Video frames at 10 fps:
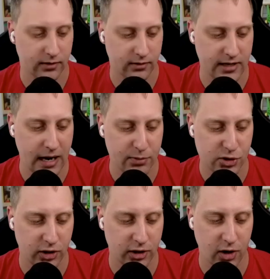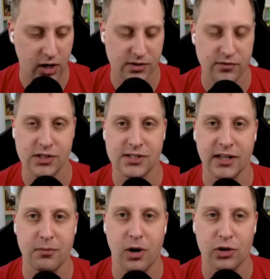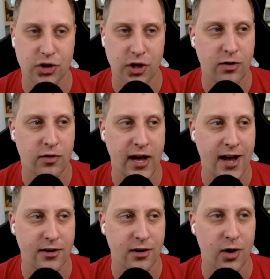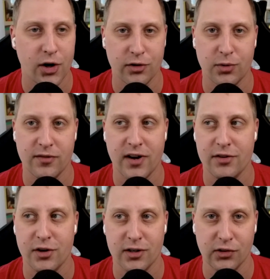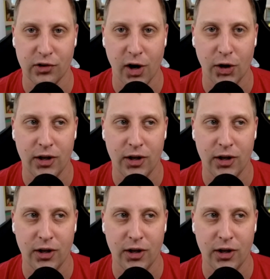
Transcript: the opportunity cost of just slinging mulch though at you know 125 a yard installed.